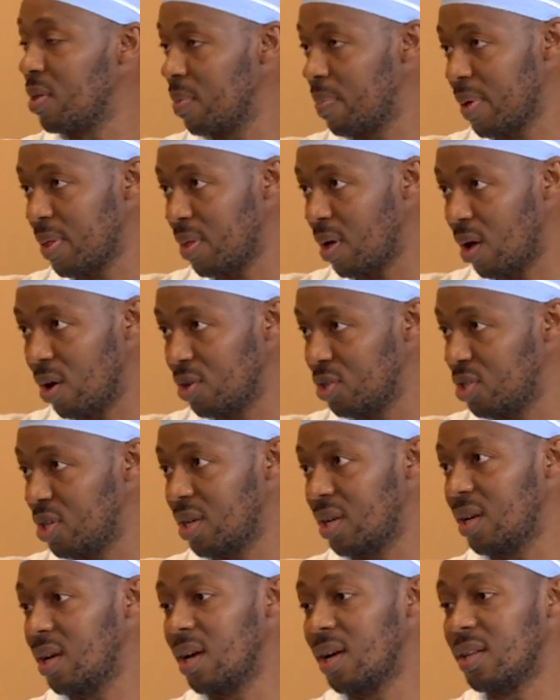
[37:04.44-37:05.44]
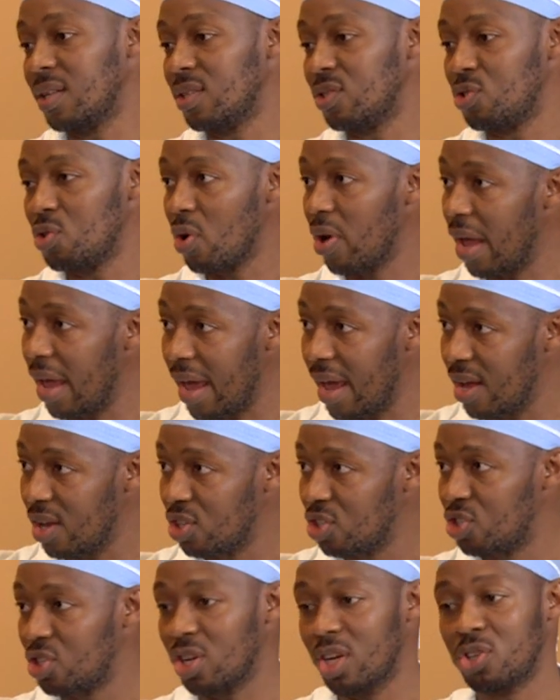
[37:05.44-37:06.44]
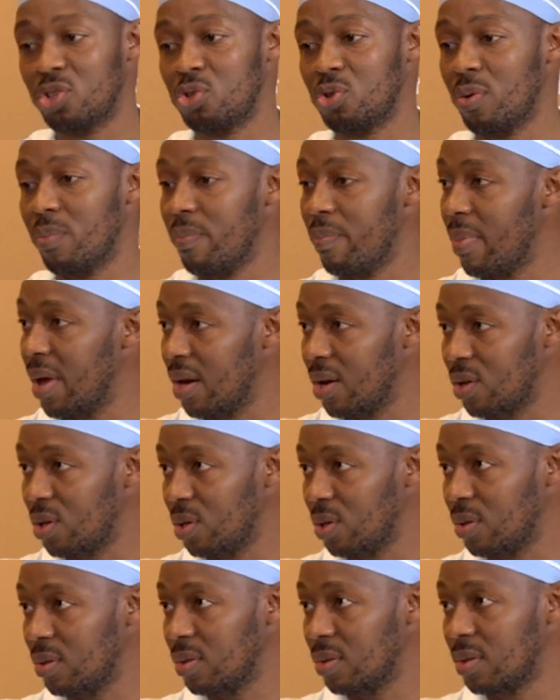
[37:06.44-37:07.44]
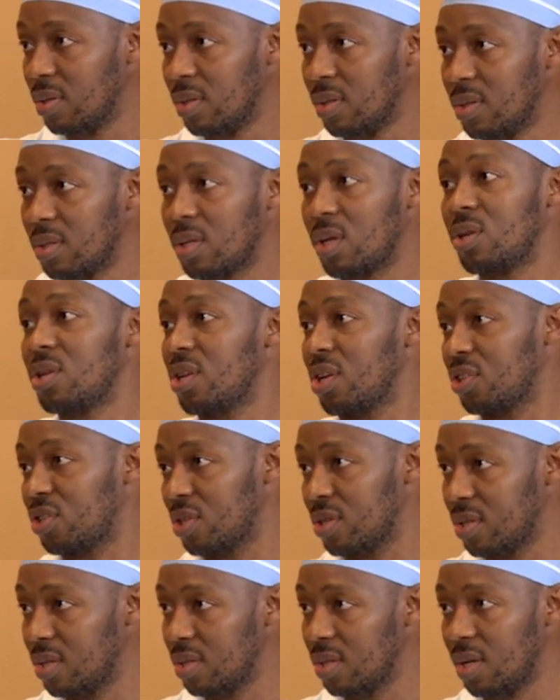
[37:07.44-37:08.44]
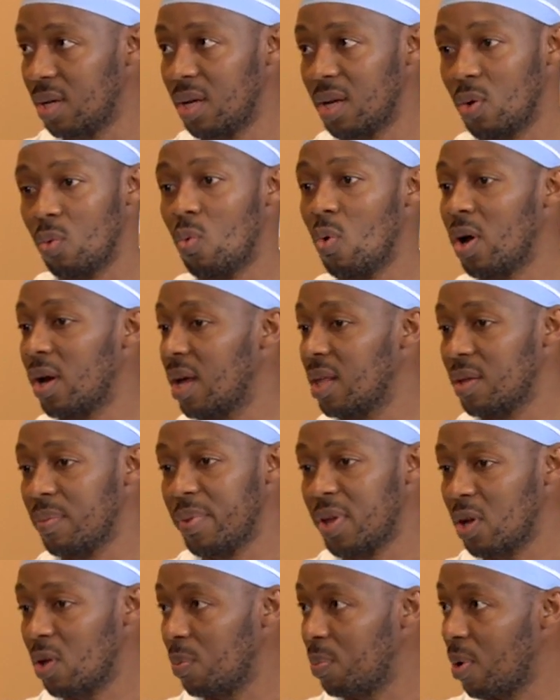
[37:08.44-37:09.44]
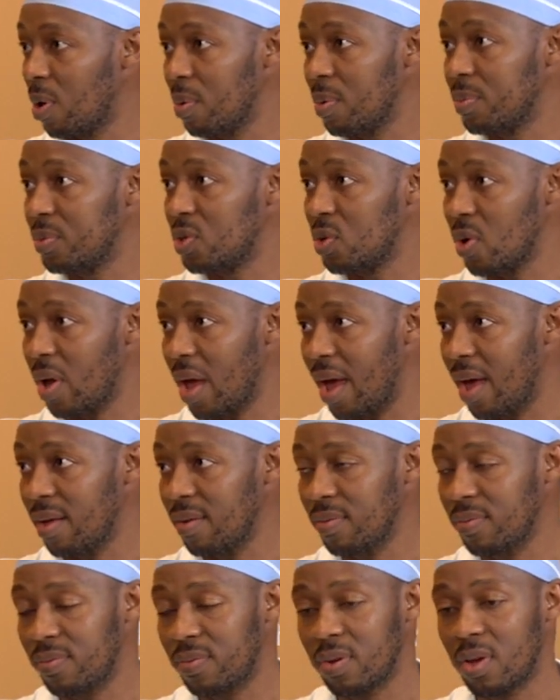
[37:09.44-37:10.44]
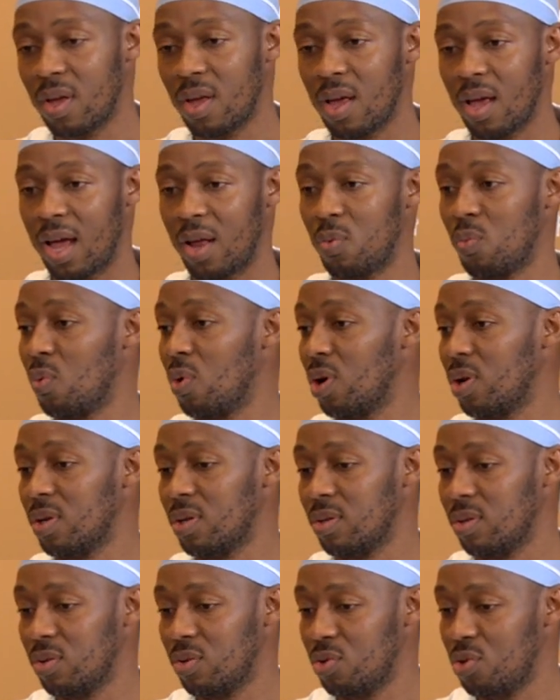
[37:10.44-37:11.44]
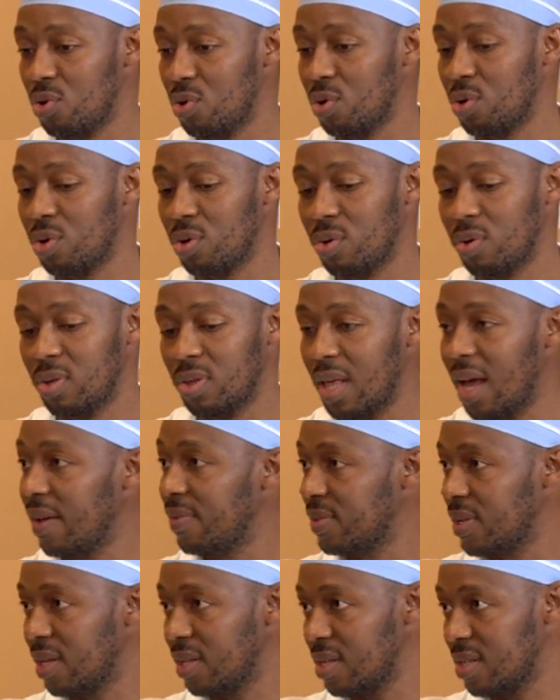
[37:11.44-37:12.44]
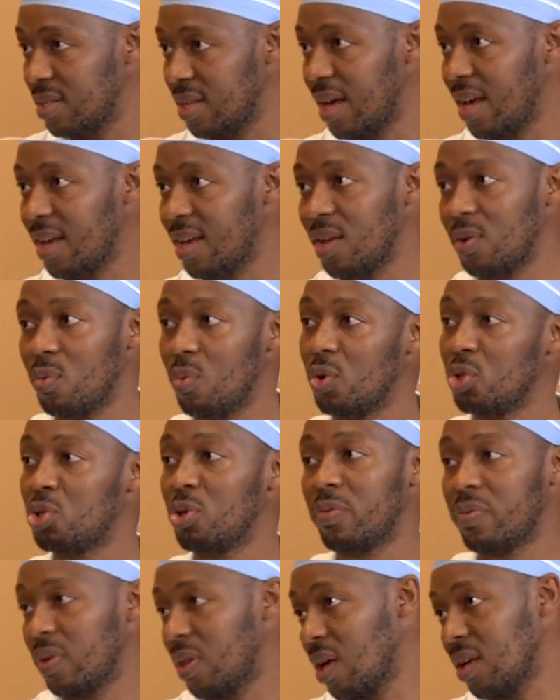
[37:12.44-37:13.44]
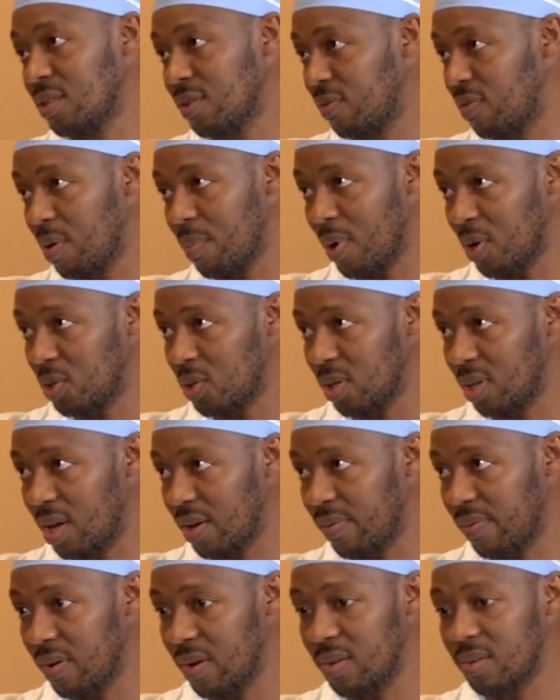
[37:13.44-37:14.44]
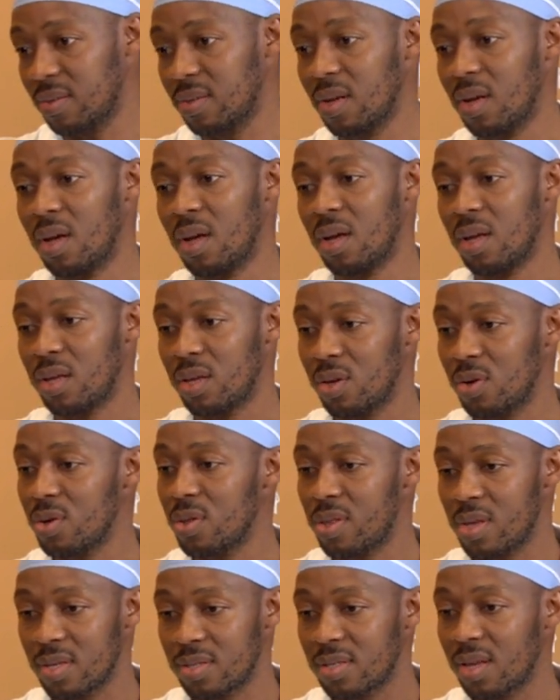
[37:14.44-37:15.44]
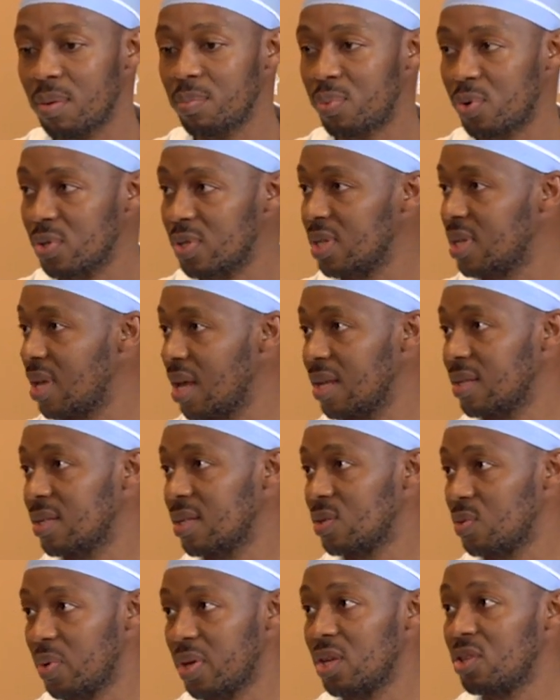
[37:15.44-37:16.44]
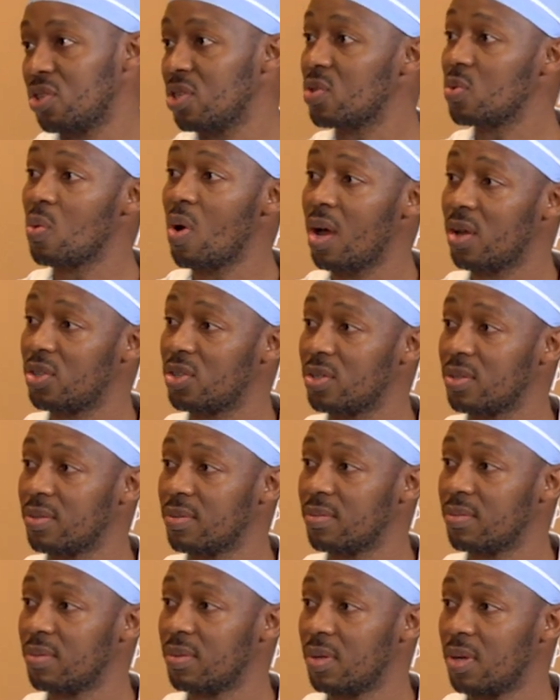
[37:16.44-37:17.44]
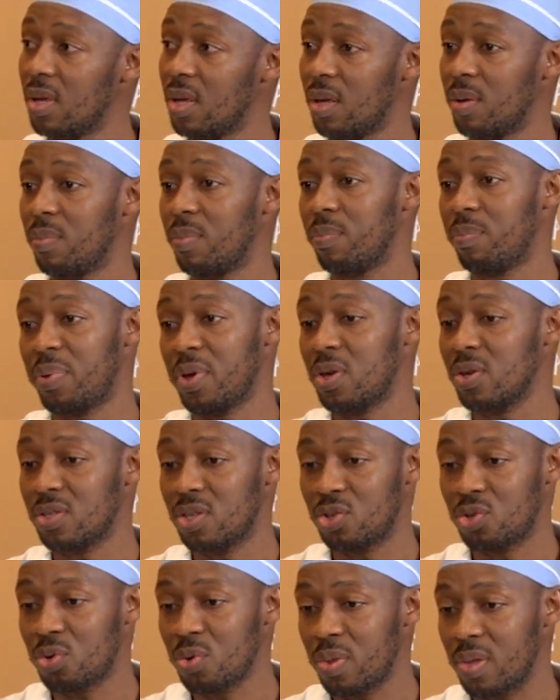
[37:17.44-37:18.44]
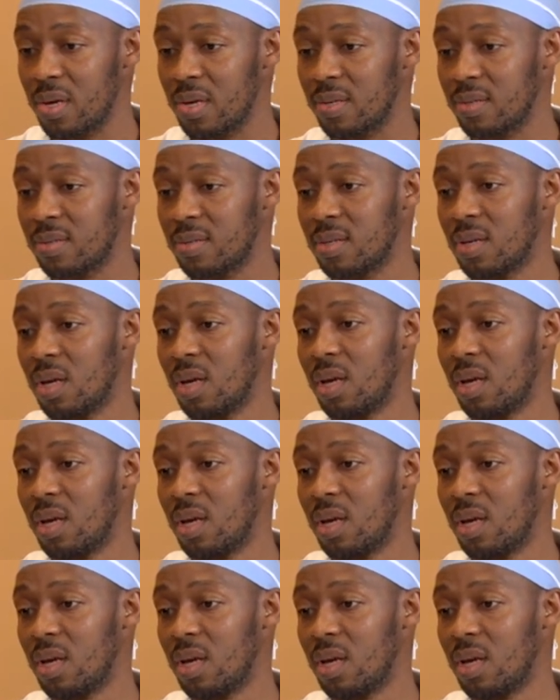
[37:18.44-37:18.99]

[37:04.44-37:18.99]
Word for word: on the pathology and mm -hmm. your age mm -hmm. and mm-hmm. your medical mm -hmm. condition, mm-hmm. what other medical problems you have, right. and what your lifestyle is like and what right. your philosophy about your life is, right. you know, there's some prostate cancers we can just watch. Right. Because the truth is,